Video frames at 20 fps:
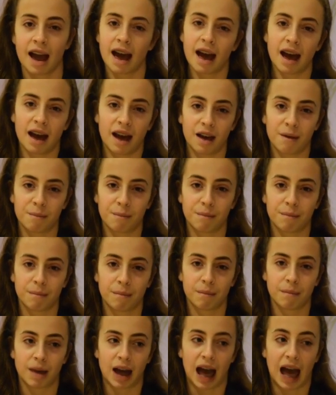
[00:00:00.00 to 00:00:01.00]

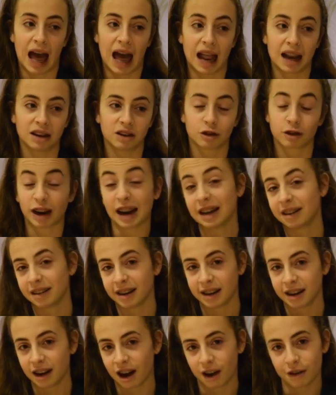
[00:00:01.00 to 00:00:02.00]
and
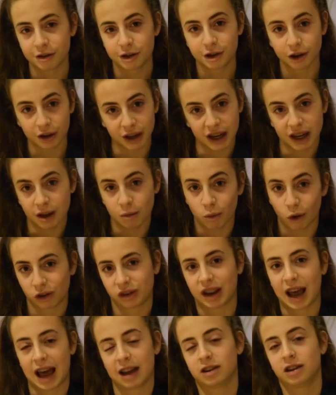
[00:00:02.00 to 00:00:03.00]
strangely enough Johnny
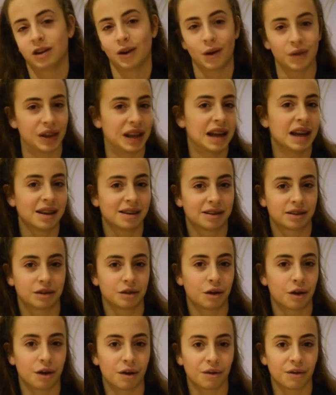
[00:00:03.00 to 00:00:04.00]
wasn't actually on the list
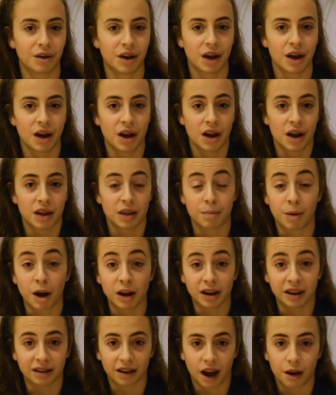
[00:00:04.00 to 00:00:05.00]
of the
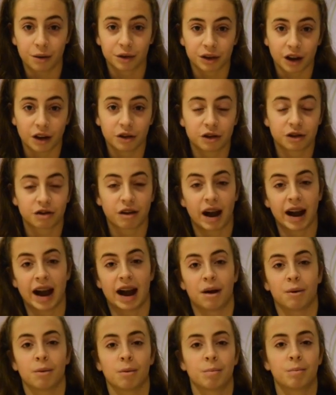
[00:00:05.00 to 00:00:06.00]
ponies I was going to try
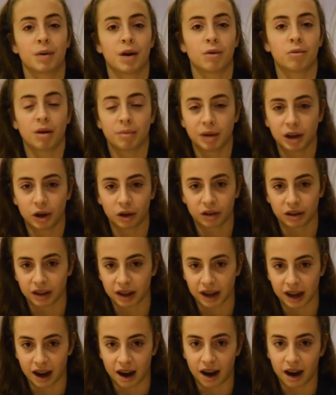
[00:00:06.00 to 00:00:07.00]
out. But when we got to
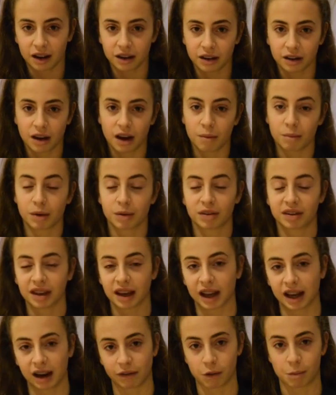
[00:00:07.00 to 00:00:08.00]
the yard and we were
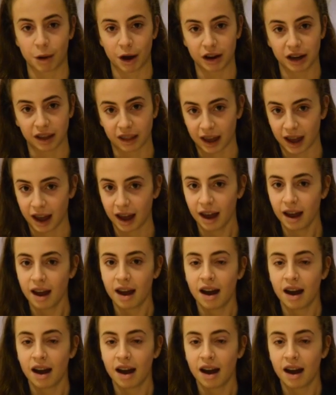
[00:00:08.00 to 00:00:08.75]
seeing another pony there,